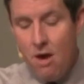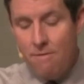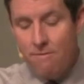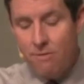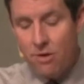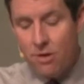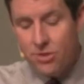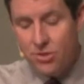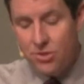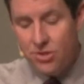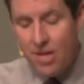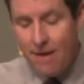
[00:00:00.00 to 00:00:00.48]

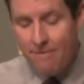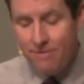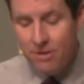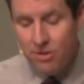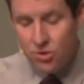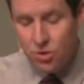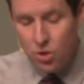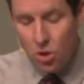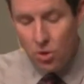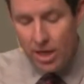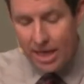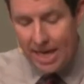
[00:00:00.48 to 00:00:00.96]
Verse
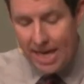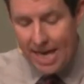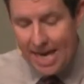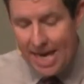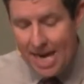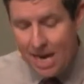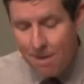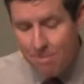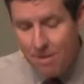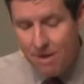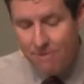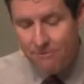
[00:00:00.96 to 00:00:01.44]
7, so to
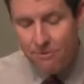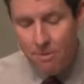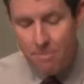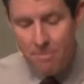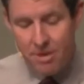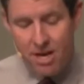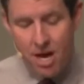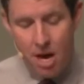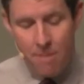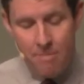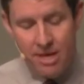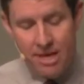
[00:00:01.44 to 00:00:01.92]
keep me from
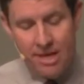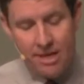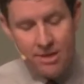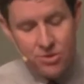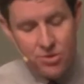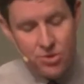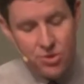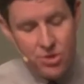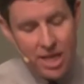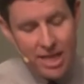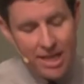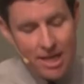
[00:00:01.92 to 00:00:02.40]
becoming
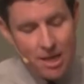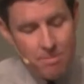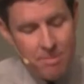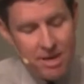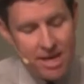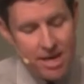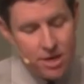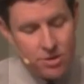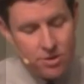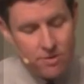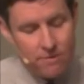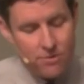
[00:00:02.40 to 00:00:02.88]
conceited
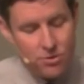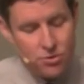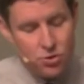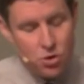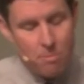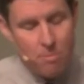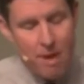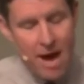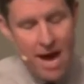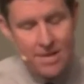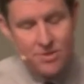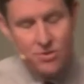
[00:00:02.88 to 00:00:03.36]
because of the
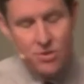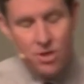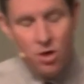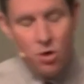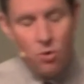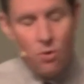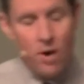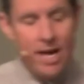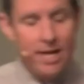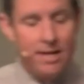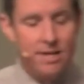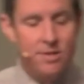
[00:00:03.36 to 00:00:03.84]
surpassing
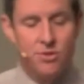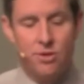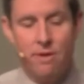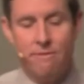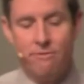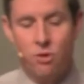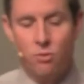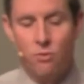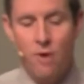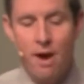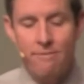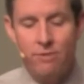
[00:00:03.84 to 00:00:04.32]
greatness
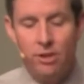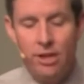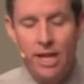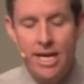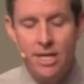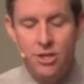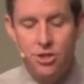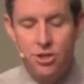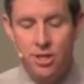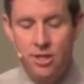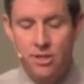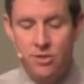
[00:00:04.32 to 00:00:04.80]
of the
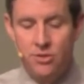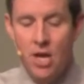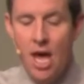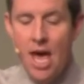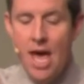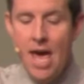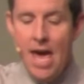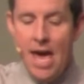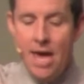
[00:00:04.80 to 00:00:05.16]
revelations,